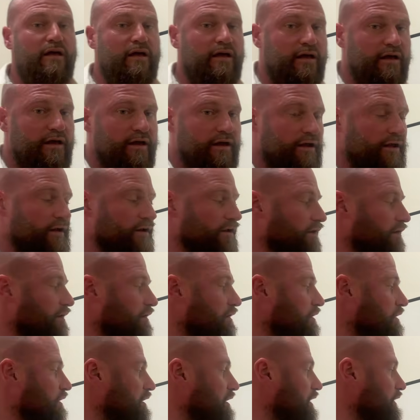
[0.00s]
And
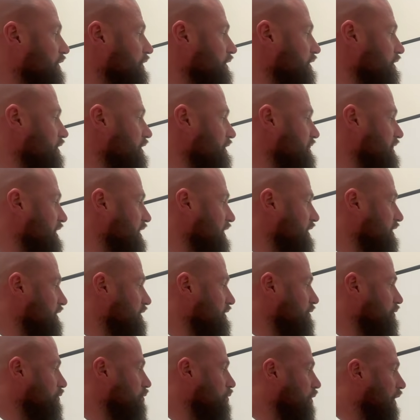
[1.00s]
another thing,
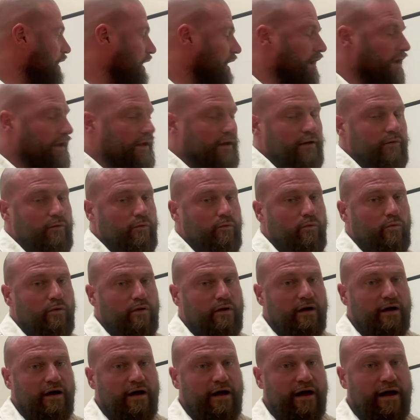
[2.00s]
why would